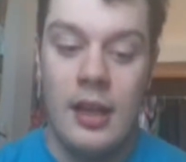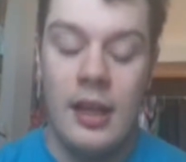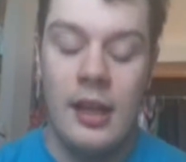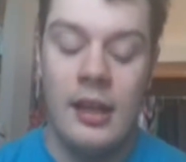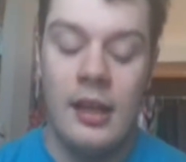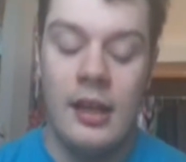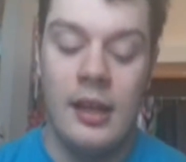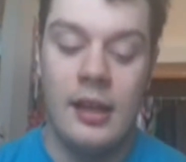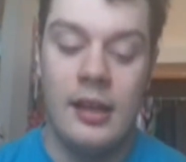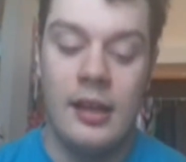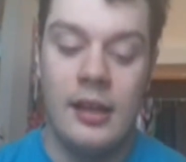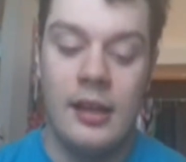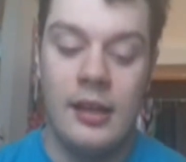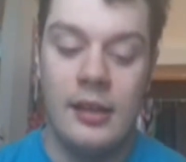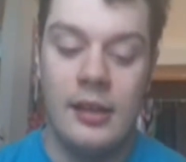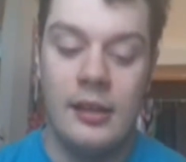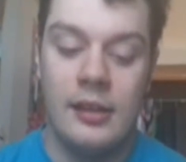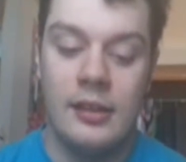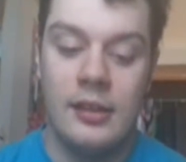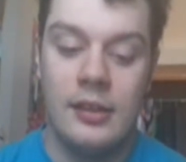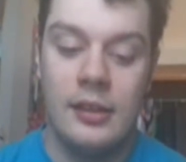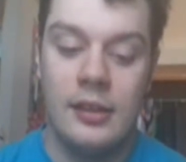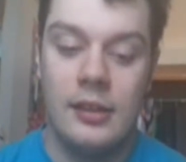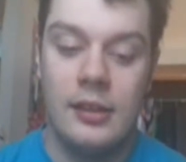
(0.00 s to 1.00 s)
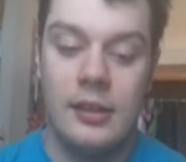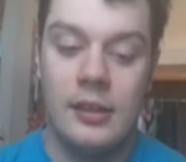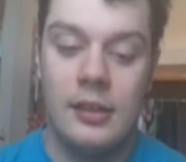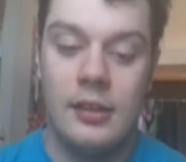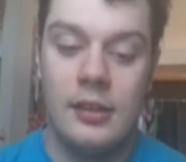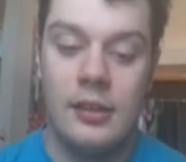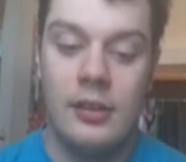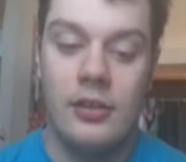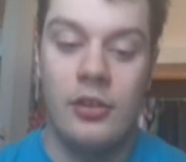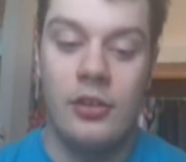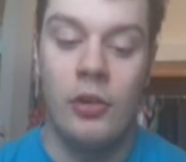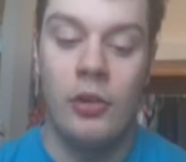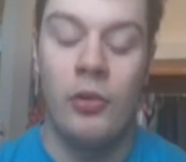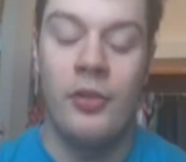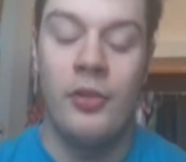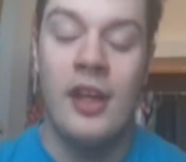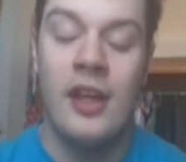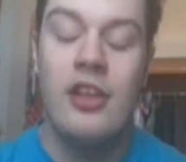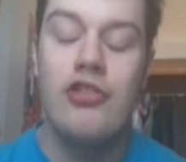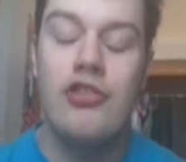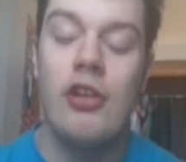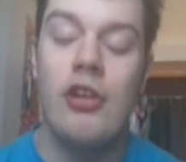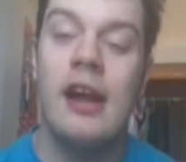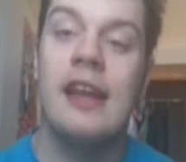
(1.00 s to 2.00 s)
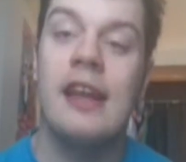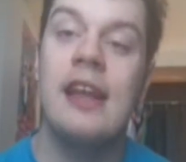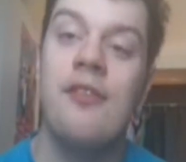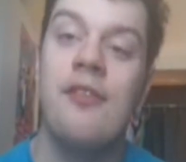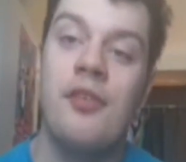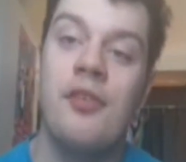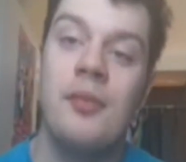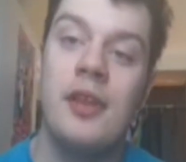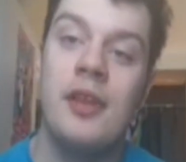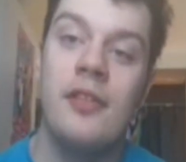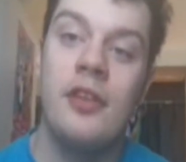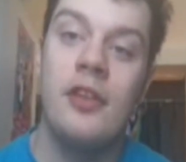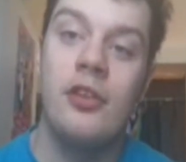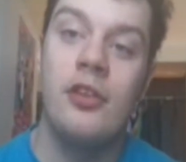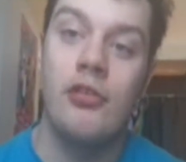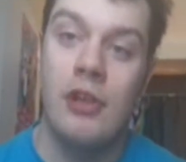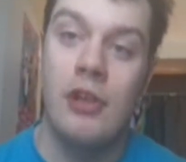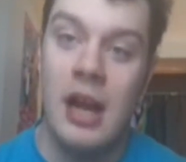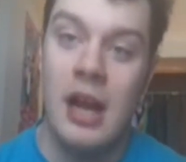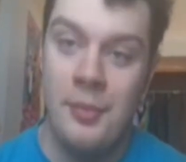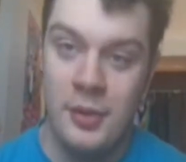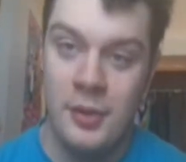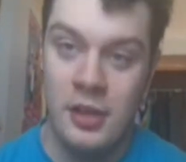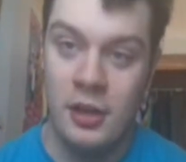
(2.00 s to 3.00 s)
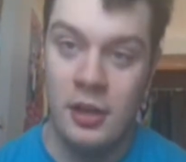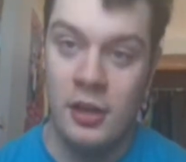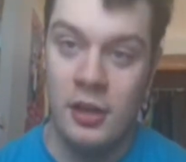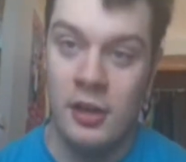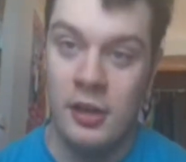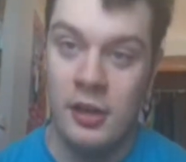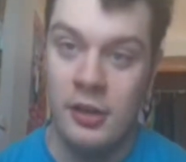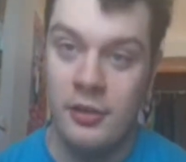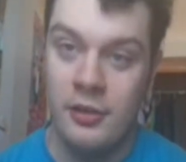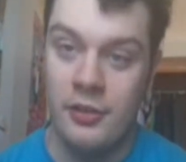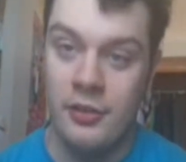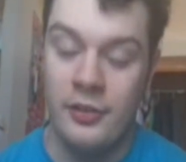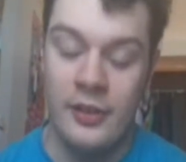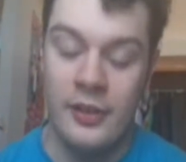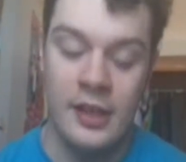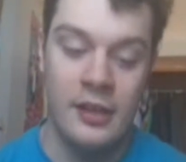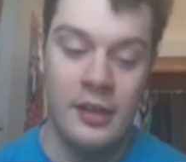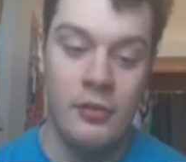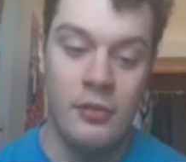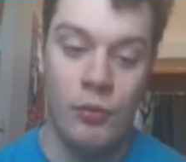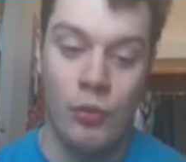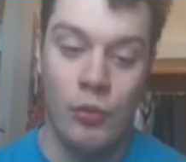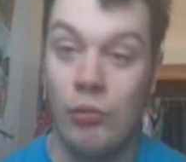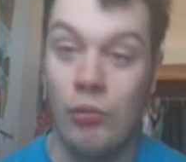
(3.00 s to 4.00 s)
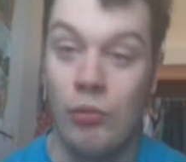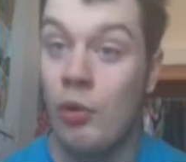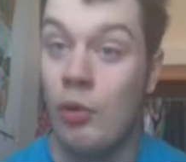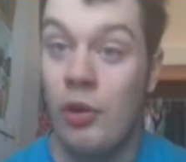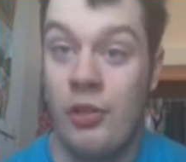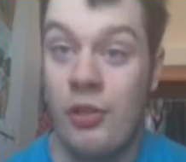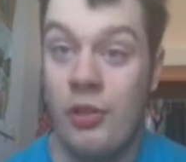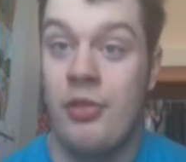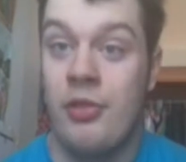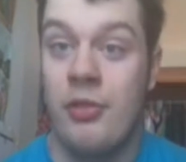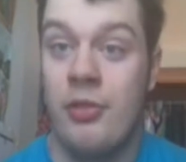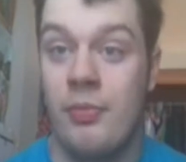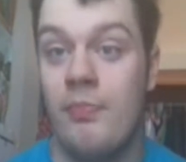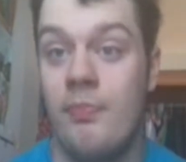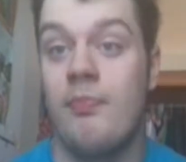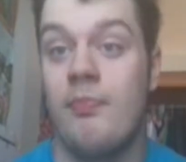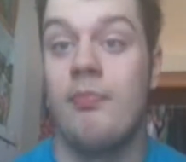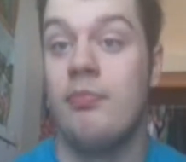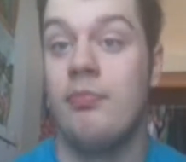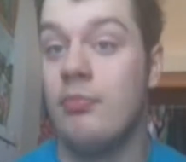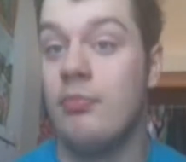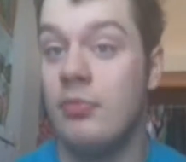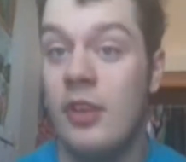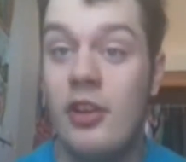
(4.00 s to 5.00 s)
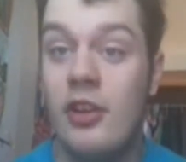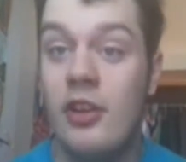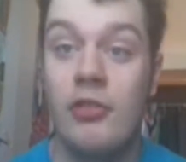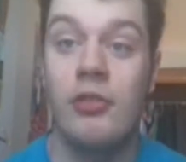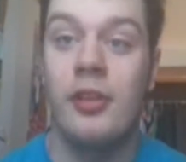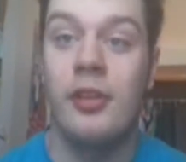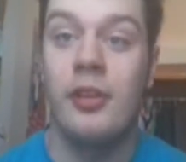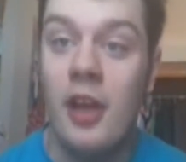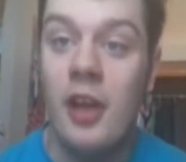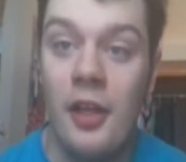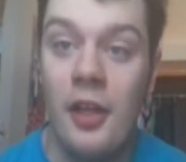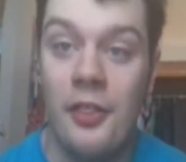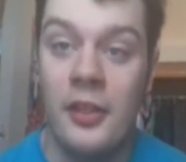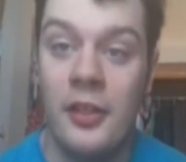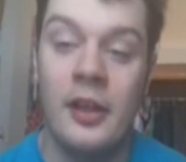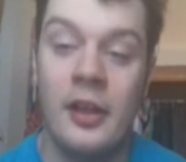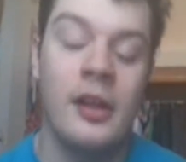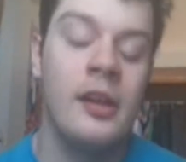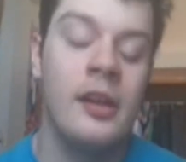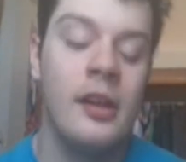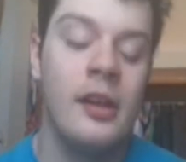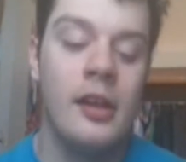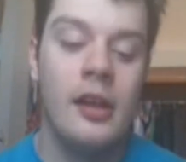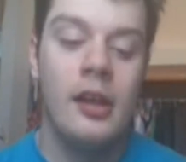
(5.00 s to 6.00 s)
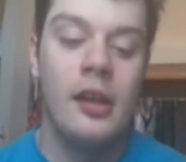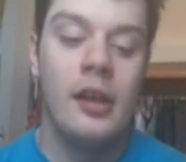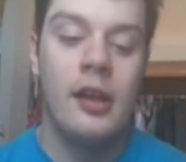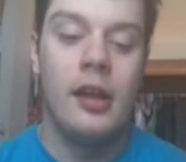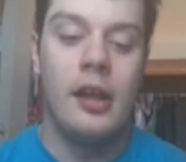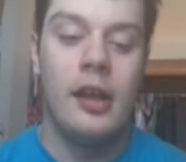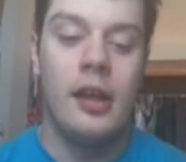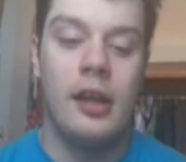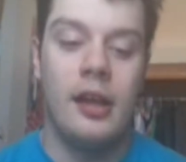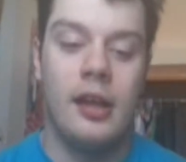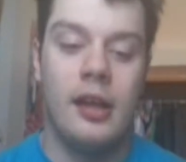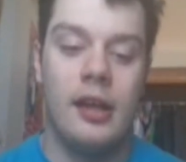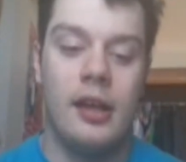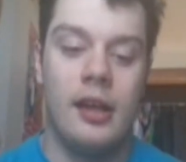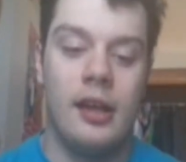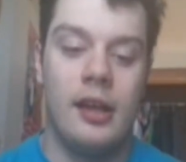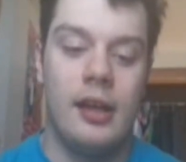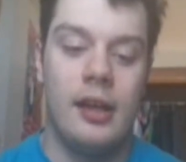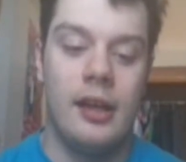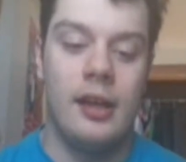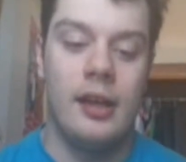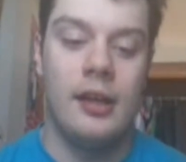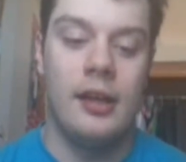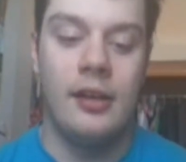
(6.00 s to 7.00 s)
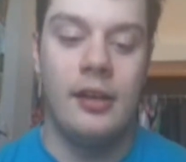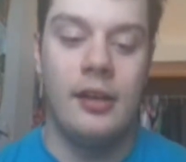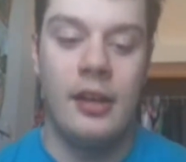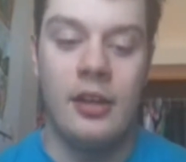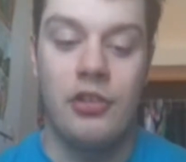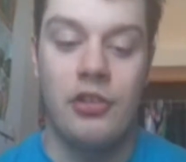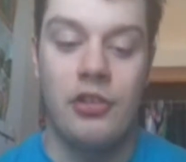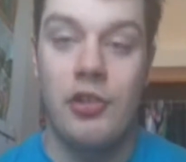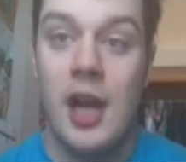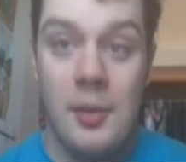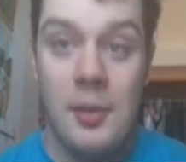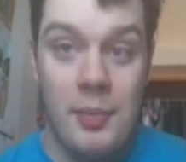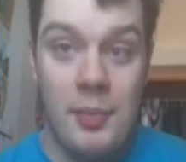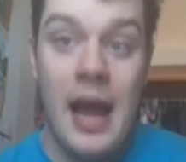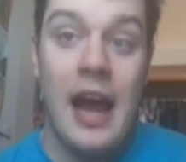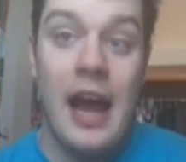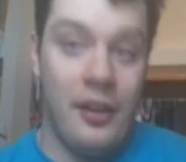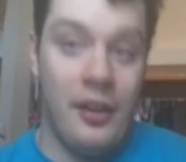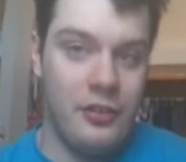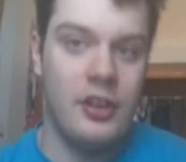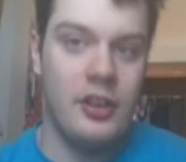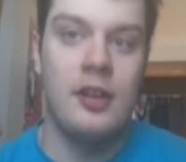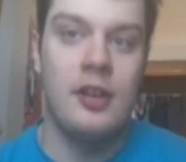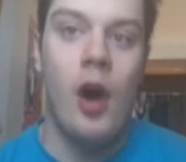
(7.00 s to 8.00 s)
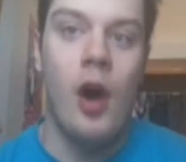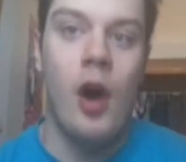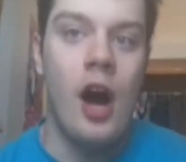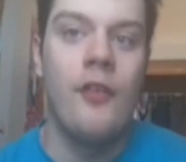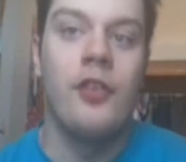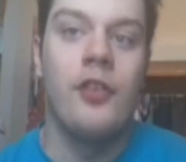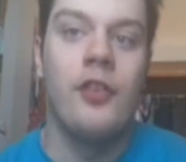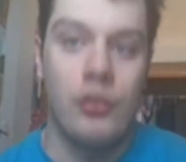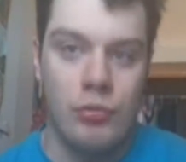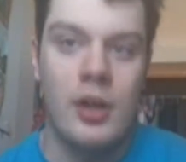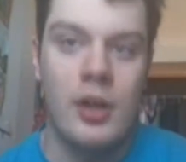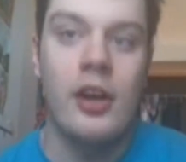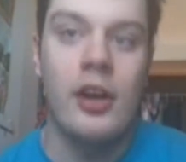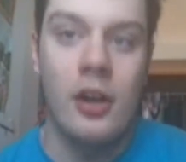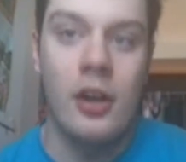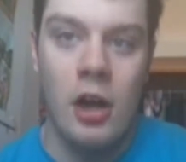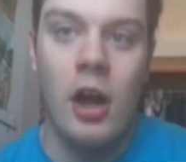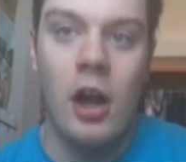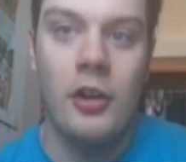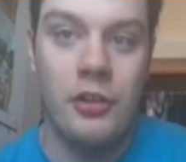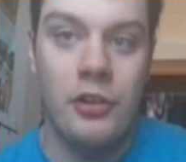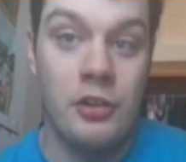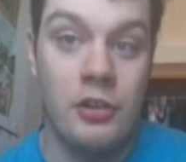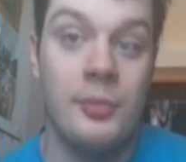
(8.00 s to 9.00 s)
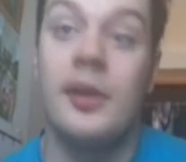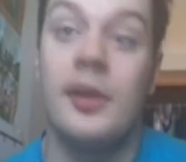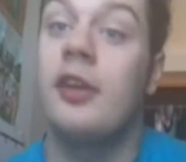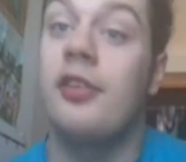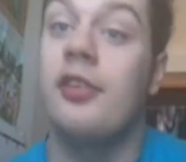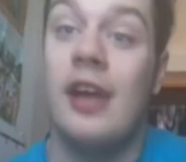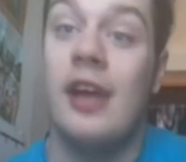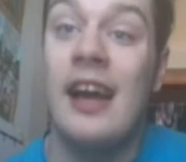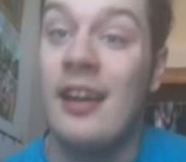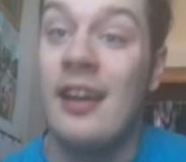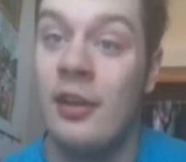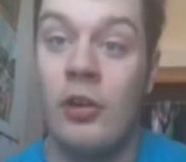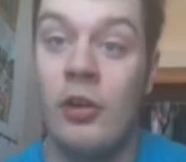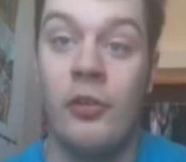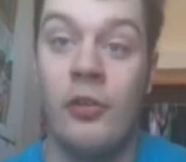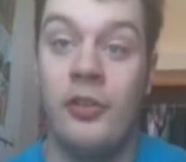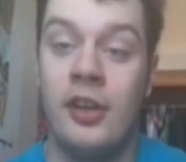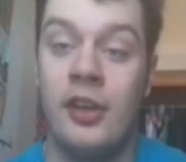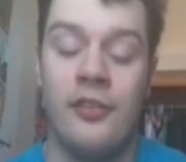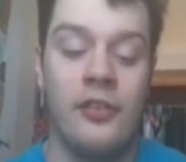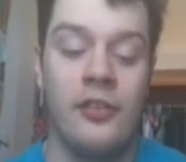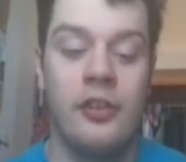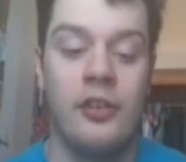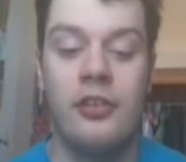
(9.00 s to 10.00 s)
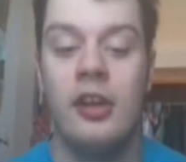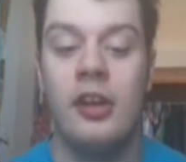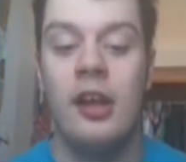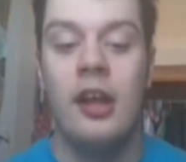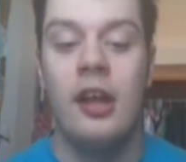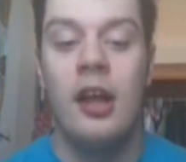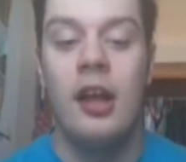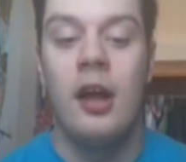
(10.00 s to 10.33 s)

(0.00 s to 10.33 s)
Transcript: And so they tried giving me these crappy cards that worth literally nothing, and tried passing them off as rare cards to me because I didn't know the difference.